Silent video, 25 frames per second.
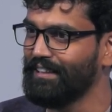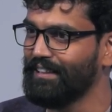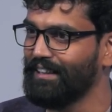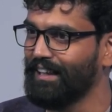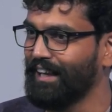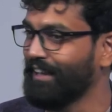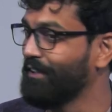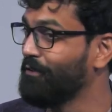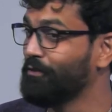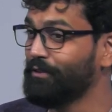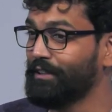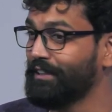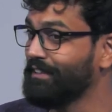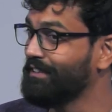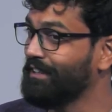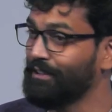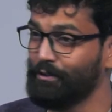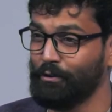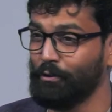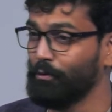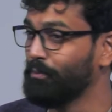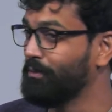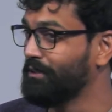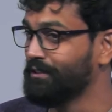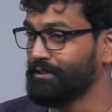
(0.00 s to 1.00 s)
I don't think that
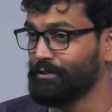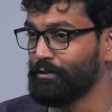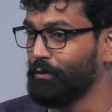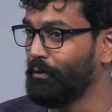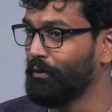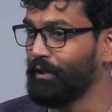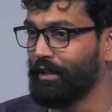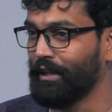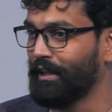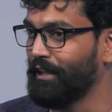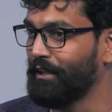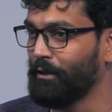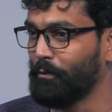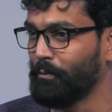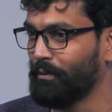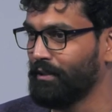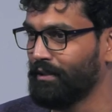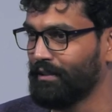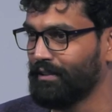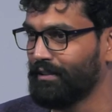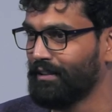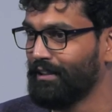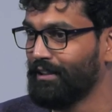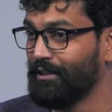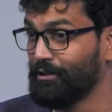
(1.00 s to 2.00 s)
human is going
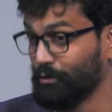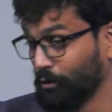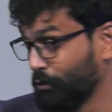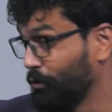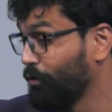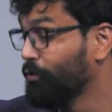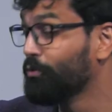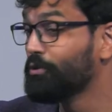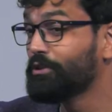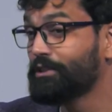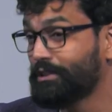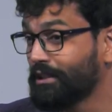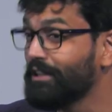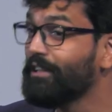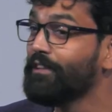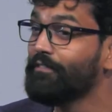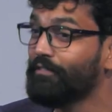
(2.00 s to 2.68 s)
anywhere. So you still